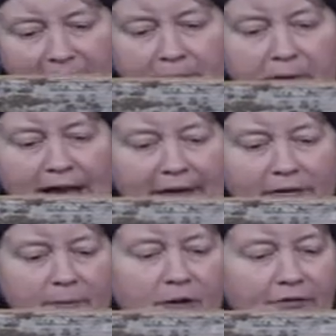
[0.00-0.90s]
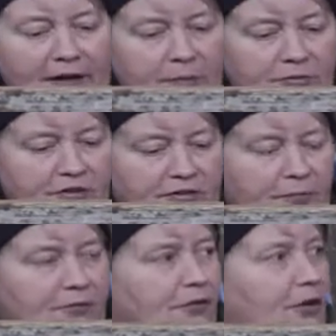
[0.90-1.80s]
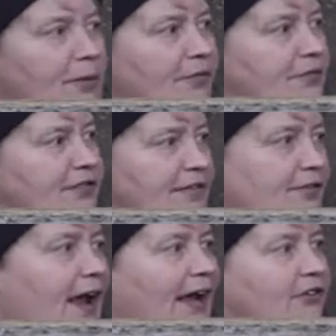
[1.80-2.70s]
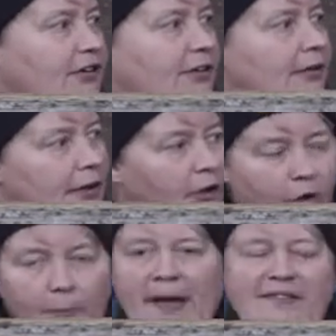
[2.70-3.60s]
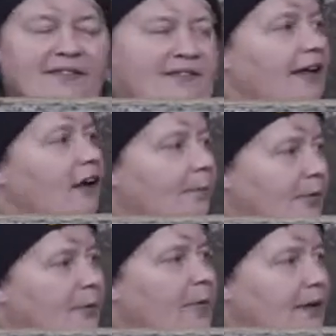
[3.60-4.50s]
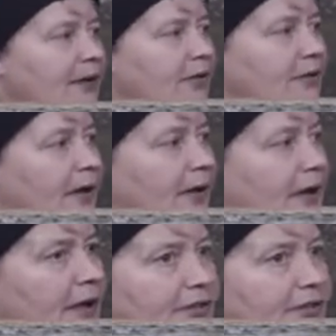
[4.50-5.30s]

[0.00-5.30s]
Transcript: people now are moving up to some form of scissor action or better still a proper big uh, a